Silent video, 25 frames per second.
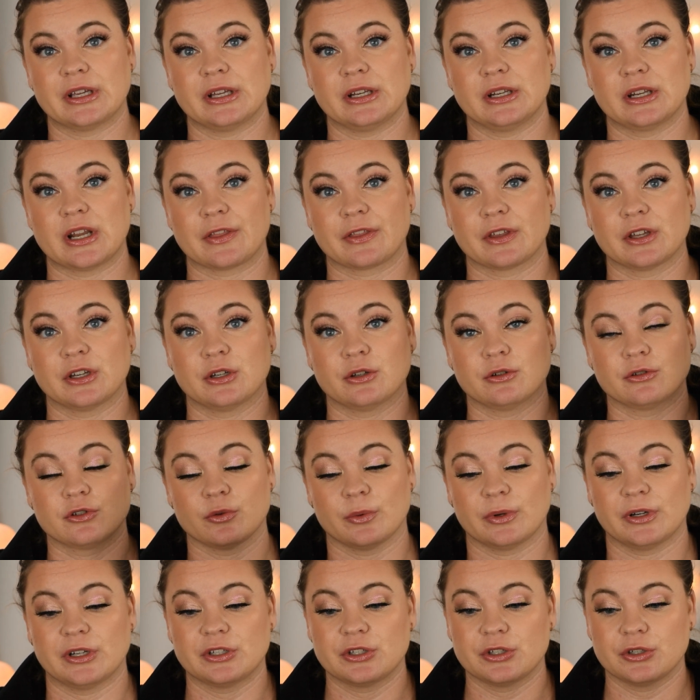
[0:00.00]
Nothing New
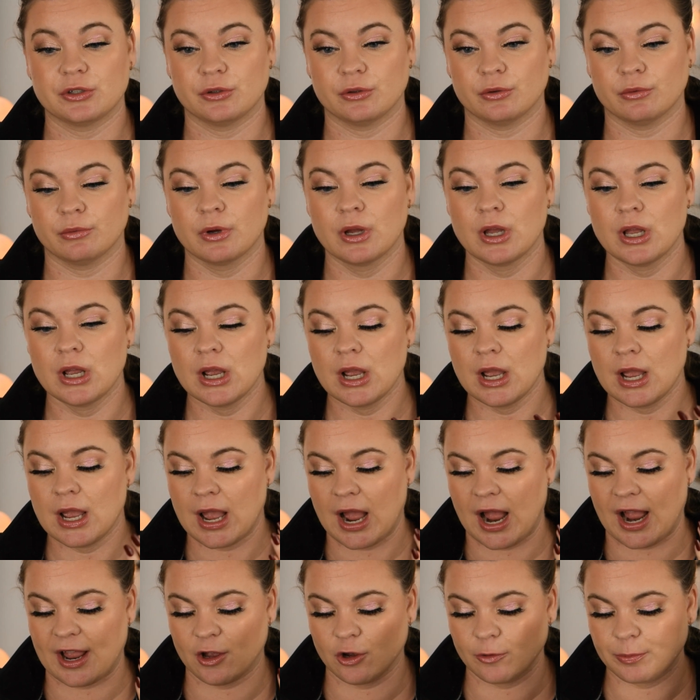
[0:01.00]
22.
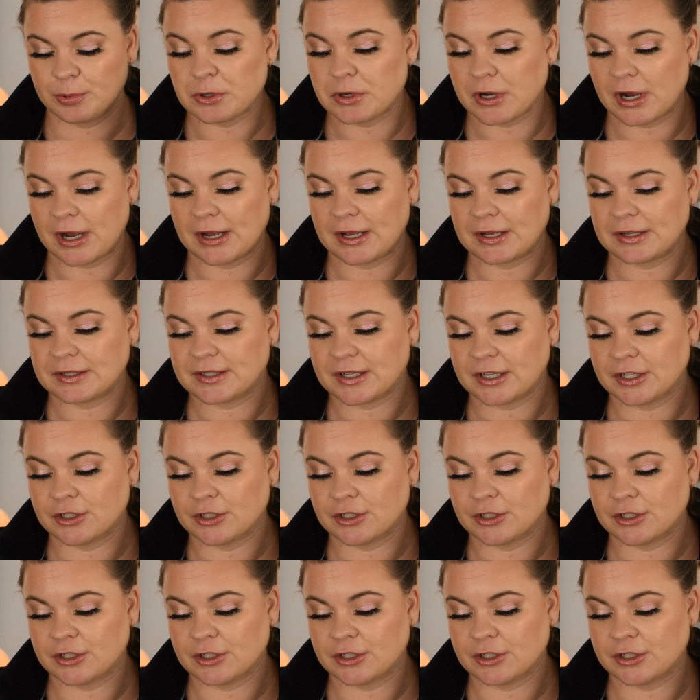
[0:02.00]
I hope you guys